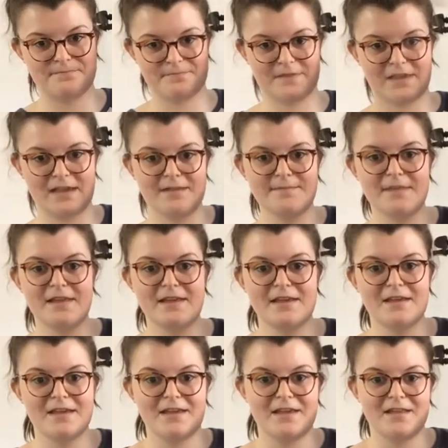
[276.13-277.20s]
Okay.
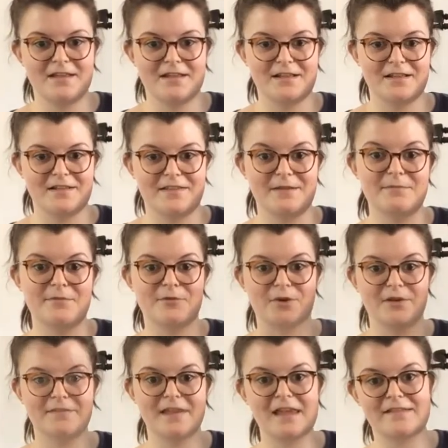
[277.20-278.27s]
Then we've
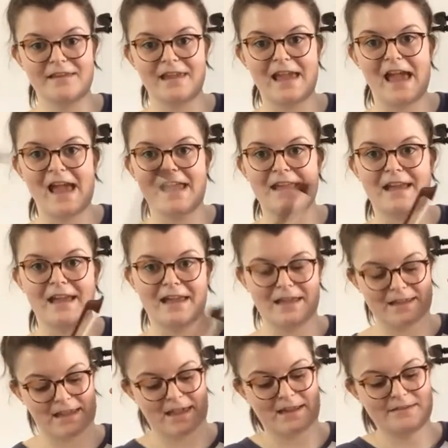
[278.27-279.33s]
got D, D, A
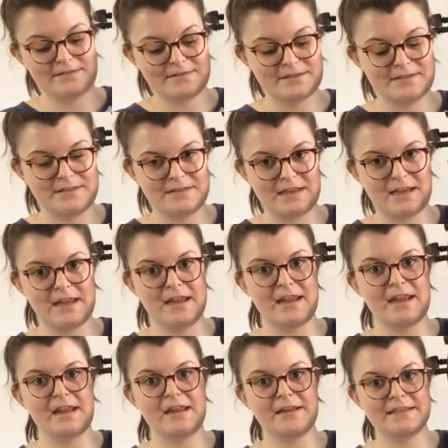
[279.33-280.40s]
again. D,
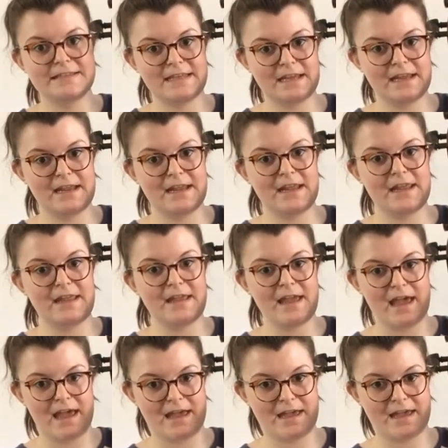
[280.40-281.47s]
D, A.